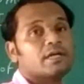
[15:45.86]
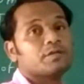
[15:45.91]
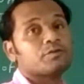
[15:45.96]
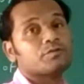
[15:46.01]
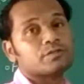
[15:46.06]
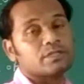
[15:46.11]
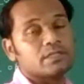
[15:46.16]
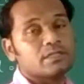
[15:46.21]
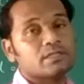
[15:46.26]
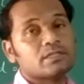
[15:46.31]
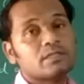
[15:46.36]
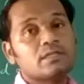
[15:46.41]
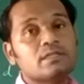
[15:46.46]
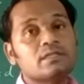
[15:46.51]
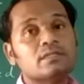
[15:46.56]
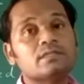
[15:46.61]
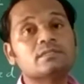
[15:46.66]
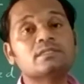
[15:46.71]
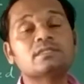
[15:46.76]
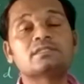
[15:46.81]
they are
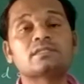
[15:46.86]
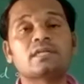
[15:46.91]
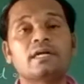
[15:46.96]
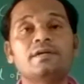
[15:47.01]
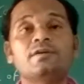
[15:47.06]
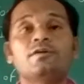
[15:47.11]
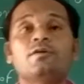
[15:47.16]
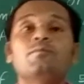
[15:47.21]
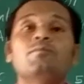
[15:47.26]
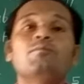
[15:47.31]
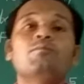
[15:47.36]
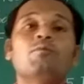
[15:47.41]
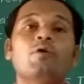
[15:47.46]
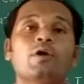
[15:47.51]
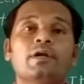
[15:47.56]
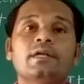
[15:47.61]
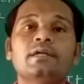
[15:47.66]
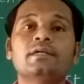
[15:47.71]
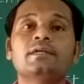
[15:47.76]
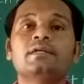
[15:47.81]
using this kind of
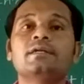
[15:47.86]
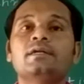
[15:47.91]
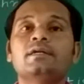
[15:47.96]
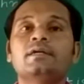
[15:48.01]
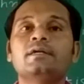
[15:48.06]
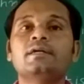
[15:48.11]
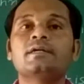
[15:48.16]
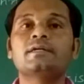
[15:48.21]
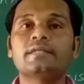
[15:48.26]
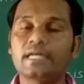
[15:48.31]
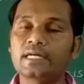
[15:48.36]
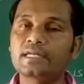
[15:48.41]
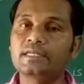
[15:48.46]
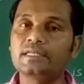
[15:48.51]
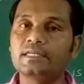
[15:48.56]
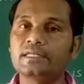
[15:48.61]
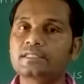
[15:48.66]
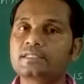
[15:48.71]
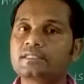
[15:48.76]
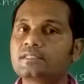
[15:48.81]
modern
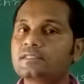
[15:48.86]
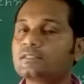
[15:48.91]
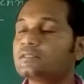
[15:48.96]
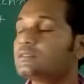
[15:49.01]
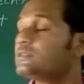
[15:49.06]
techniques.